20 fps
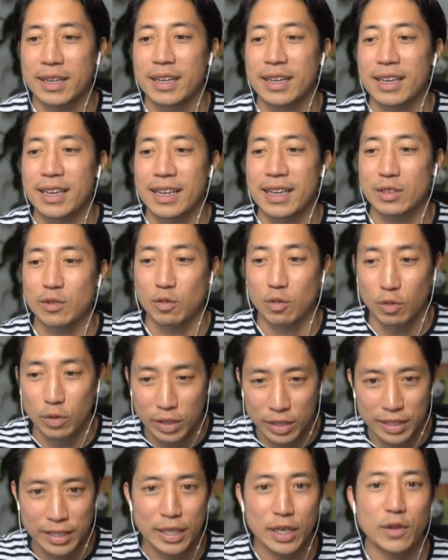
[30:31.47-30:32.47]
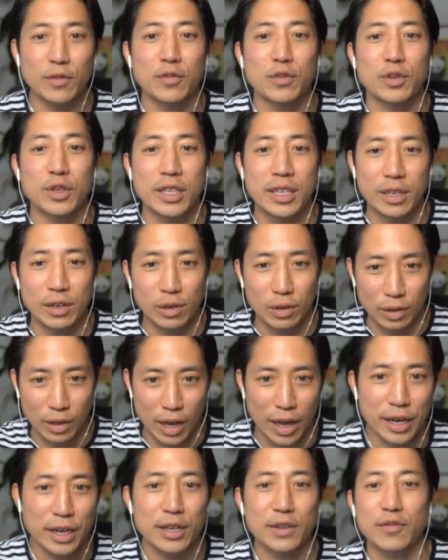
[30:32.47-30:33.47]
it's really helpful to hear a lot
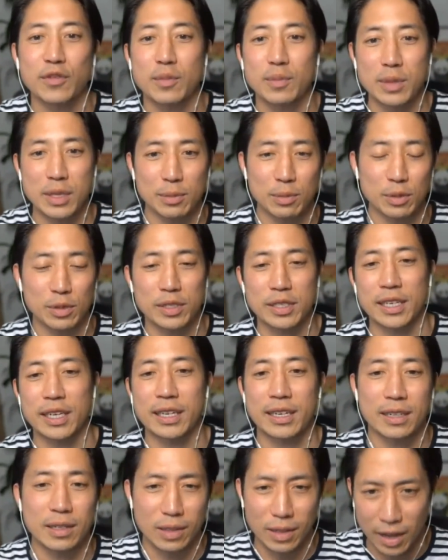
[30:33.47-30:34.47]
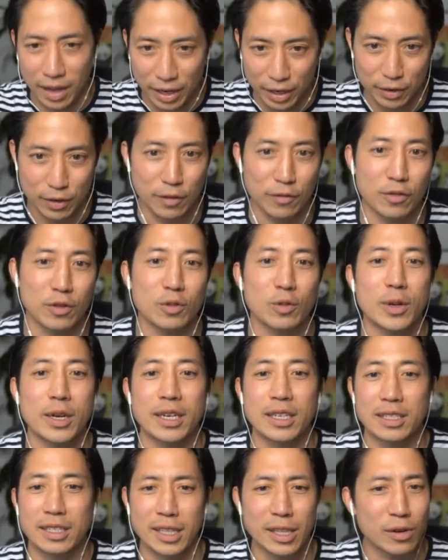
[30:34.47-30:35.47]
of different people say it in a lot of different
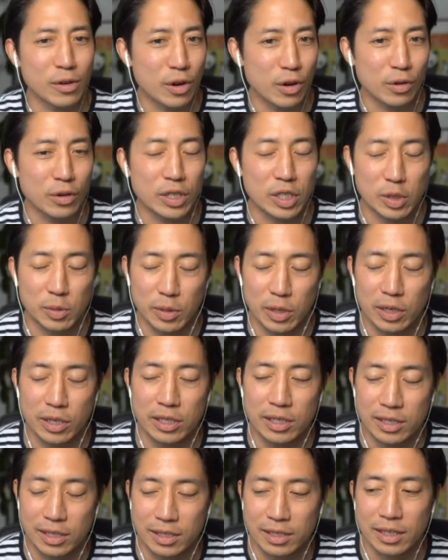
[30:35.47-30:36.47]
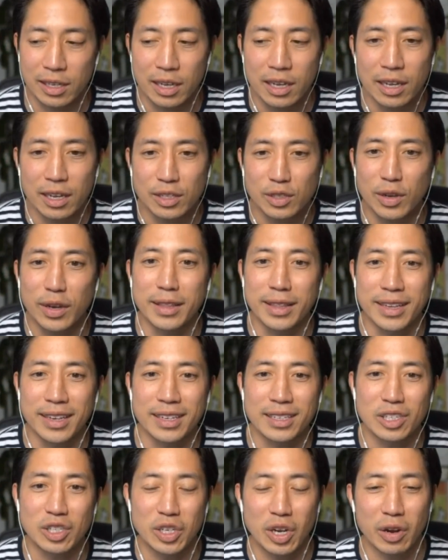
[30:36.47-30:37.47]
ways in their own experiences. So I think
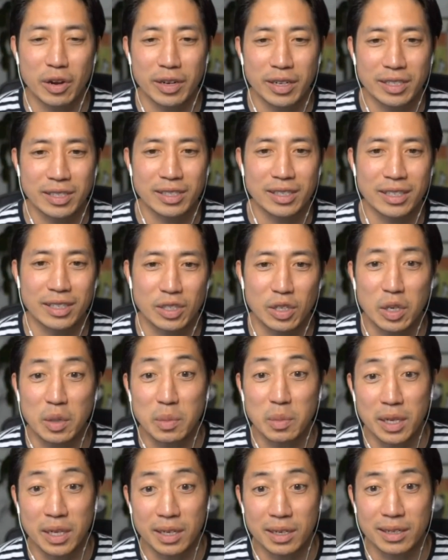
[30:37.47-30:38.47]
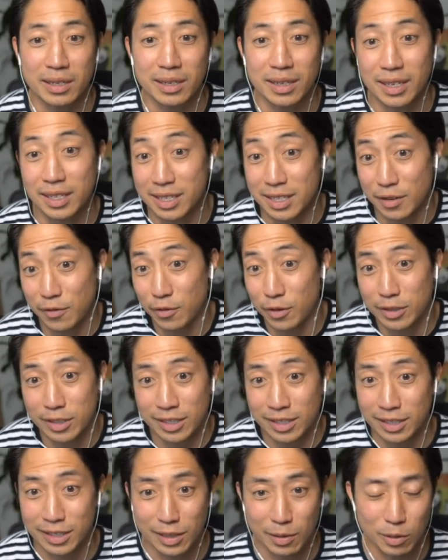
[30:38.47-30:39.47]
sharing is going to make a difference in
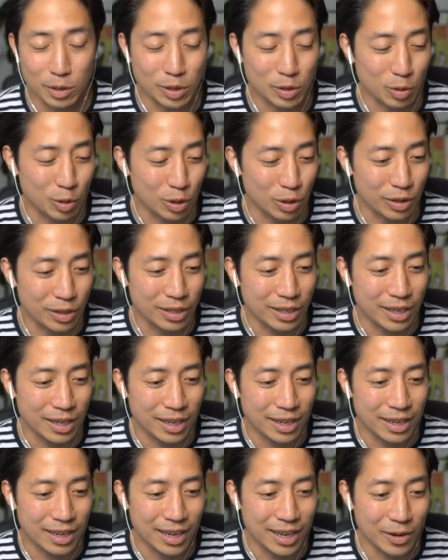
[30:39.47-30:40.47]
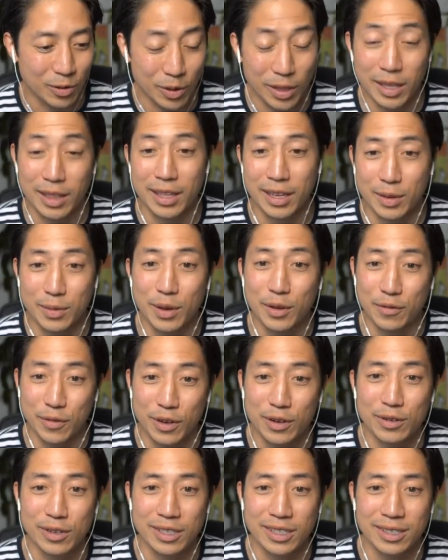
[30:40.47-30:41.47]
someone's world when they think about
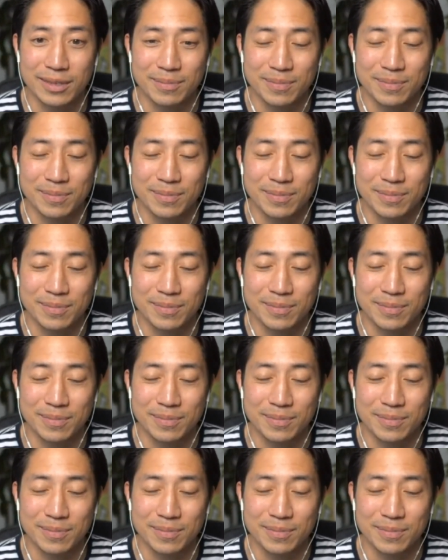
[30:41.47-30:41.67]
fundraising.